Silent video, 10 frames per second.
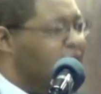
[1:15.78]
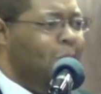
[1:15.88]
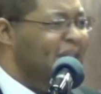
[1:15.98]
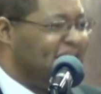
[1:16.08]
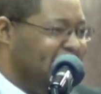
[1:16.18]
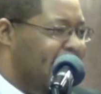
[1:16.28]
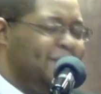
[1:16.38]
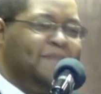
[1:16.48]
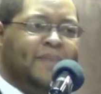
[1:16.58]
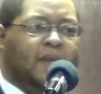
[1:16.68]
Don't miss that.
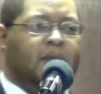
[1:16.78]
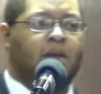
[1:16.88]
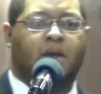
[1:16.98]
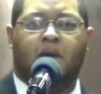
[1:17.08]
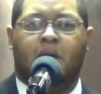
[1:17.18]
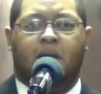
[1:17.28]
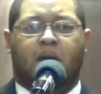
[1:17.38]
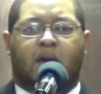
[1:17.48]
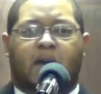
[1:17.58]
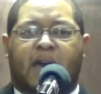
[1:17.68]

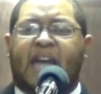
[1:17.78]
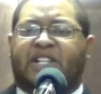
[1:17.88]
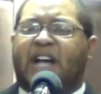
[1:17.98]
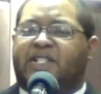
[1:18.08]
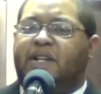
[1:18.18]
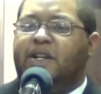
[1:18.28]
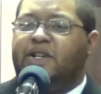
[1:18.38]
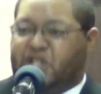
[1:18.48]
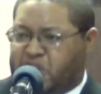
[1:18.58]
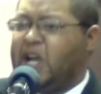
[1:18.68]
He just
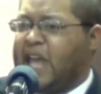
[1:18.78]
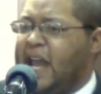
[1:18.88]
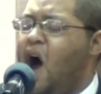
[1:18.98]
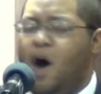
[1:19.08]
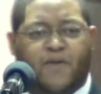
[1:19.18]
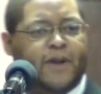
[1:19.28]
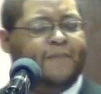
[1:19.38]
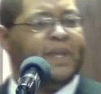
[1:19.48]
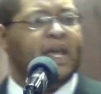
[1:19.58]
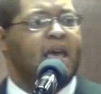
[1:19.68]
shook it off.
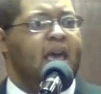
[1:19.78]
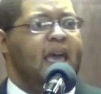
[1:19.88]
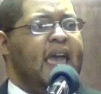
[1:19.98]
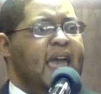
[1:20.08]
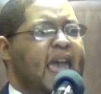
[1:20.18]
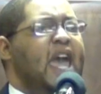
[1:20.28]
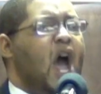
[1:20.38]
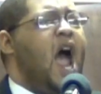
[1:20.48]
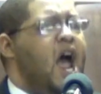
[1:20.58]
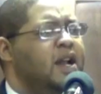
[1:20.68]
He
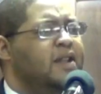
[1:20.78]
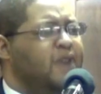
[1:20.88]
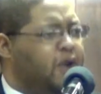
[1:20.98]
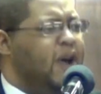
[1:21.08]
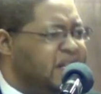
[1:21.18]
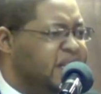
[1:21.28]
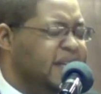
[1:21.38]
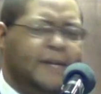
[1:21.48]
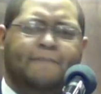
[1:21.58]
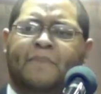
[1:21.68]
heard the
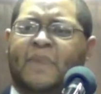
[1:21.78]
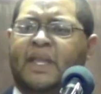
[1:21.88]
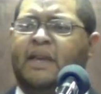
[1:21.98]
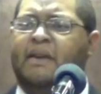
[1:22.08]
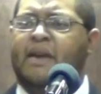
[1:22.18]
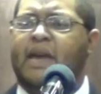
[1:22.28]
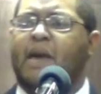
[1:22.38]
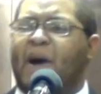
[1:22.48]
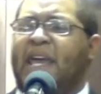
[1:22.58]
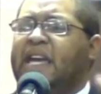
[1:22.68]
criticism,
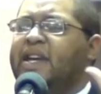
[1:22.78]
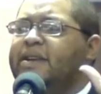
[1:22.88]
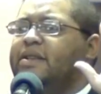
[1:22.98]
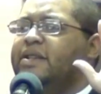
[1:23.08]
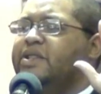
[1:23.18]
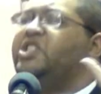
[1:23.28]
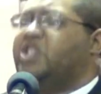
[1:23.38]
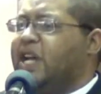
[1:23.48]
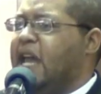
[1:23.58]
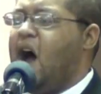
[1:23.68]
but he
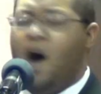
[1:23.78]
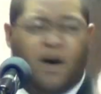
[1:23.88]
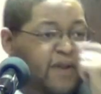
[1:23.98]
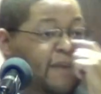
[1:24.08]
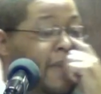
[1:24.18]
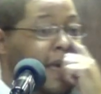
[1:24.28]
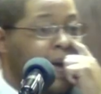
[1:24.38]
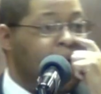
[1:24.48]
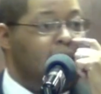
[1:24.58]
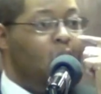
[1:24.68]
shook it off.
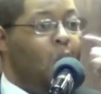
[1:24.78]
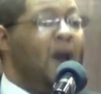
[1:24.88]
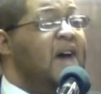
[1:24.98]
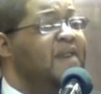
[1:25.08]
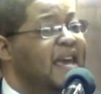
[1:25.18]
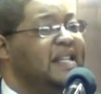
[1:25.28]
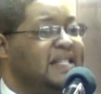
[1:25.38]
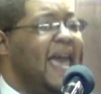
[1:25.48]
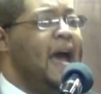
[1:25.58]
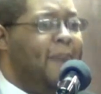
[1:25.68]
Whatever they
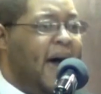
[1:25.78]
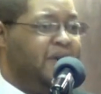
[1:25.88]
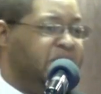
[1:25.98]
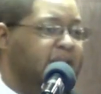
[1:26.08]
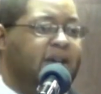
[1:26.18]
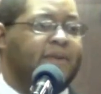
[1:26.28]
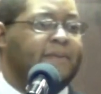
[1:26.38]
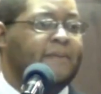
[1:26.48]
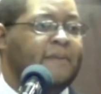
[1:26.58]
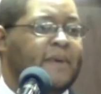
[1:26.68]
say about you,
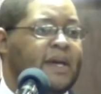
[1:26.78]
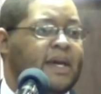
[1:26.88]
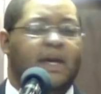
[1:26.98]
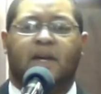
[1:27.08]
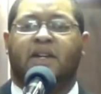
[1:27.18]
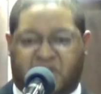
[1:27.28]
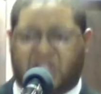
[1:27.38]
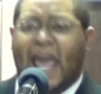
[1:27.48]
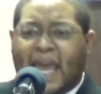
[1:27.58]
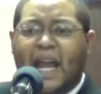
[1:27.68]

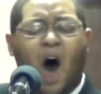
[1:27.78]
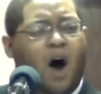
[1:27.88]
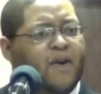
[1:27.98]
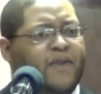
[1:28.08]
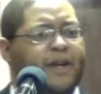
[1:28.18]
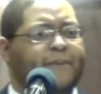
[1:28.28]
shake it off.